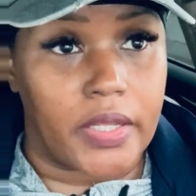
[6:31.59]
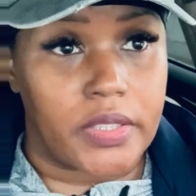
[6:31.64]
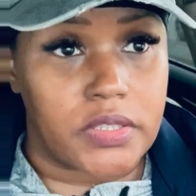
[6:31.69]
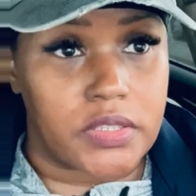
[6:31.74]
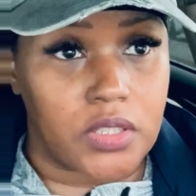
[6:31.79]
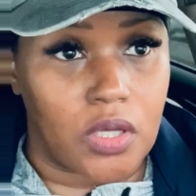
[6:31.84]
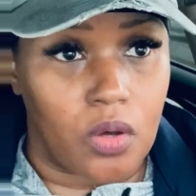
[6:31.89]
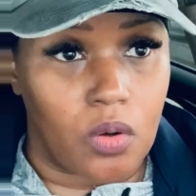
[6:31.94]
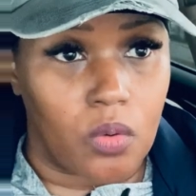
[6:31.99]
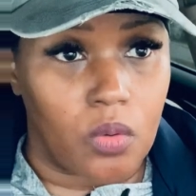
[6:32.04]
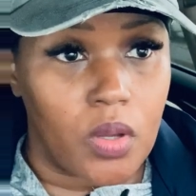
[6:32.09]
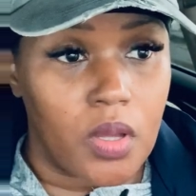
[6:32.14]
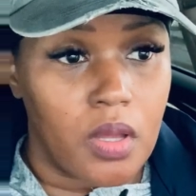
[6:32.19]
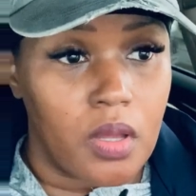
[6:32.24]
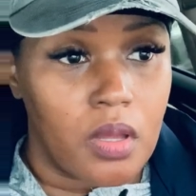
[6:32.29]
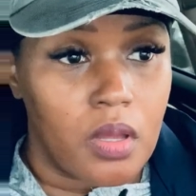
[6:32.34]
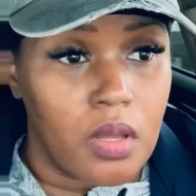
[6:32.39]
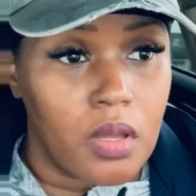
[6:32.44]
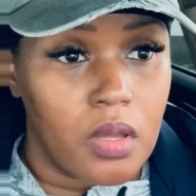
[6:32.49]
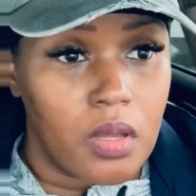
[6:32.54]
And so
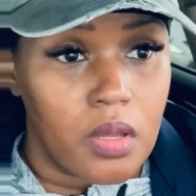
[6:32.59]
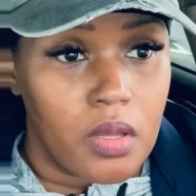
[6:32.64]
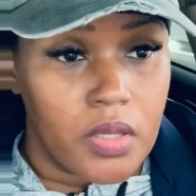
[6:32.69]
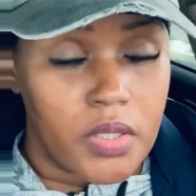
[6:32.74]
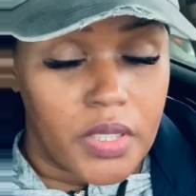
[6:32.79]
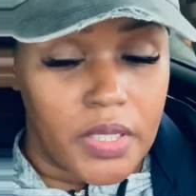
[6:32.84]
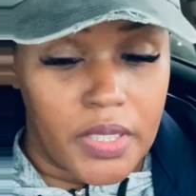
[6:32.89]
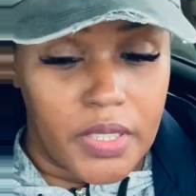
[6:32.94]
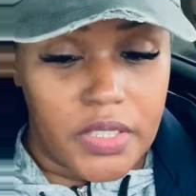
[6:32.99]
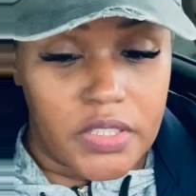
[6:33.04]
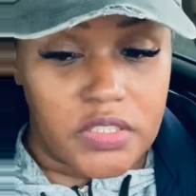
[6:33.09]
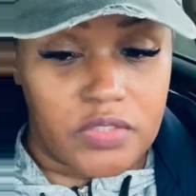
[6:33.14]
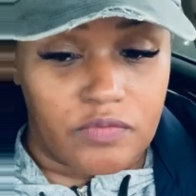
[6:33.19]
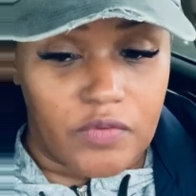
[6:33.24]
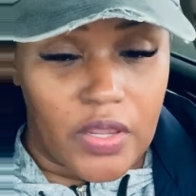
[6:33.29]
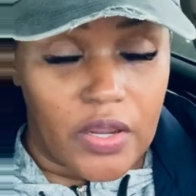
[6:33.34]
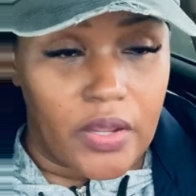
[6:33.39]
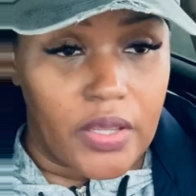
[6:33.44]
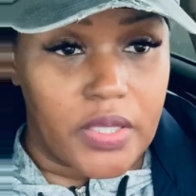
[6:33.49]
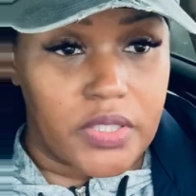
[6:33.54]

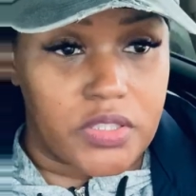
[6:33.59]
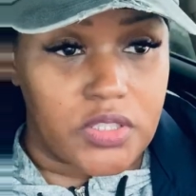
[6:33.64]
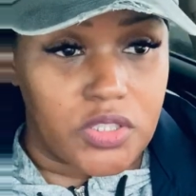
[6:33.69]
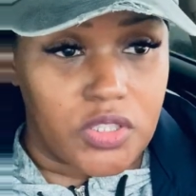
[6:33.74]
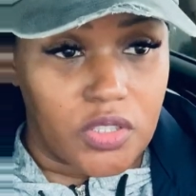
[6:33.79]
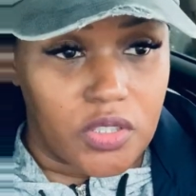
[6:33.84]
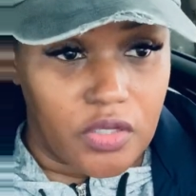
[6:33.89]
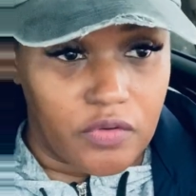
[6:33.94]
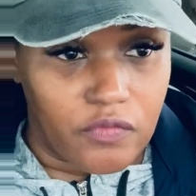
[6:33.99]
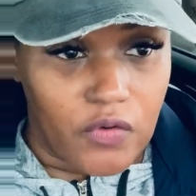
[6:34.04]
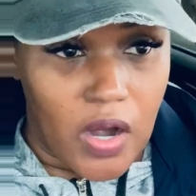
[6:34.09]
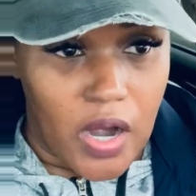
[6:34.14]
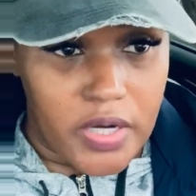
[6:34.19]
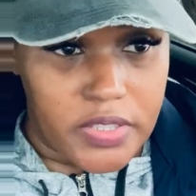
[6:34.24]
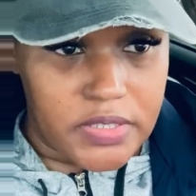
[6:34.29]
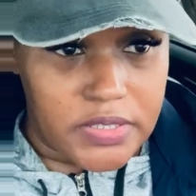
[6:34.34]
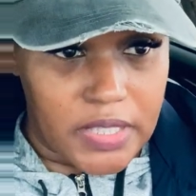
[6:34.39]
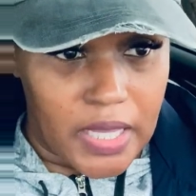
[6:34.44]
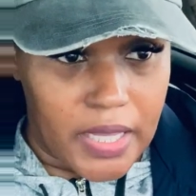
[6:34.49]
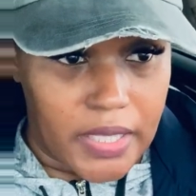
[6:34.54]
it's good for
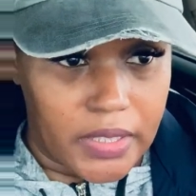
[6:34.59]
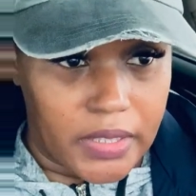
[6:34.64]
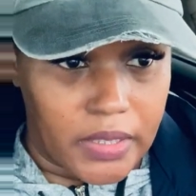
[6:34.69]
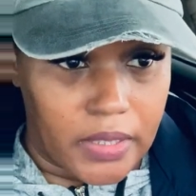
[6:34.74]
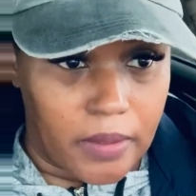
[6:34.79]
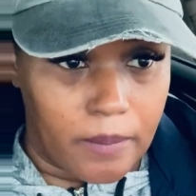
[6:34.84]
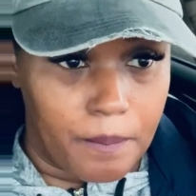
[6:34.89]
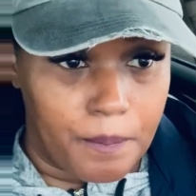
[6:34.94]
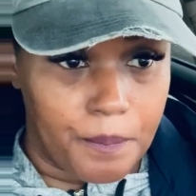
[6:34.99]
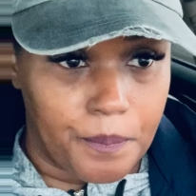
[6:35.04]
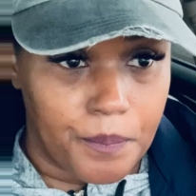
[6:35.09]
our psyche